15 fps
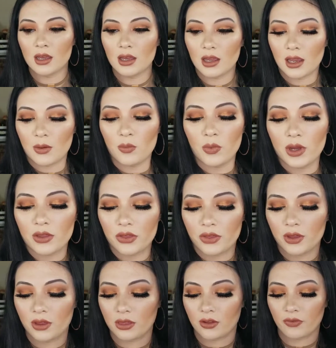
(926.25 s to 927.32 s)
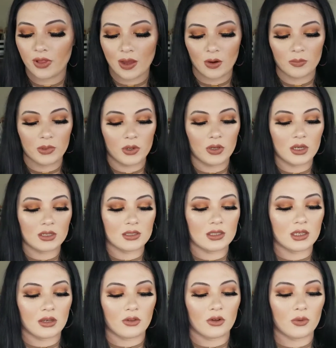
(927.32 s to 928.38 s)
And with the Flower Beauty
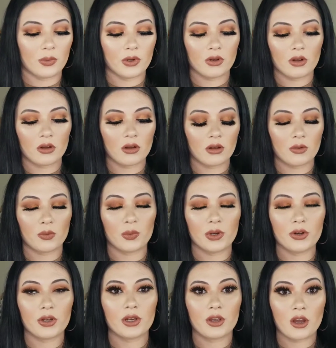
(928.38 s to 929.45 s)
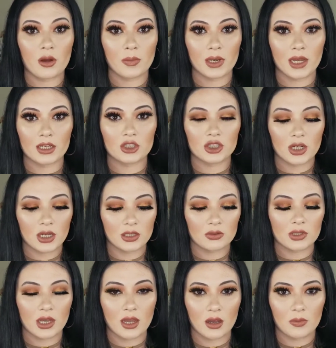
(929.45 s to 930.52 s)
Concealer, real good combination. I used it
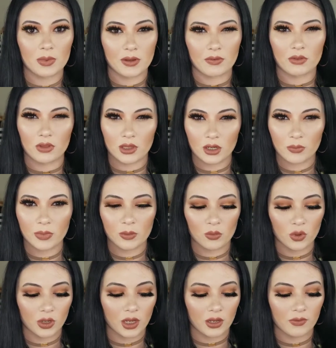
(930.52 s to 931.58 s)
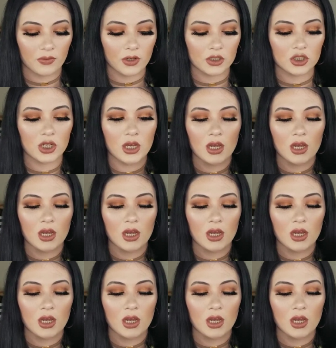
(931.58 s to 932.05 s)
to help give a little bit more coverage.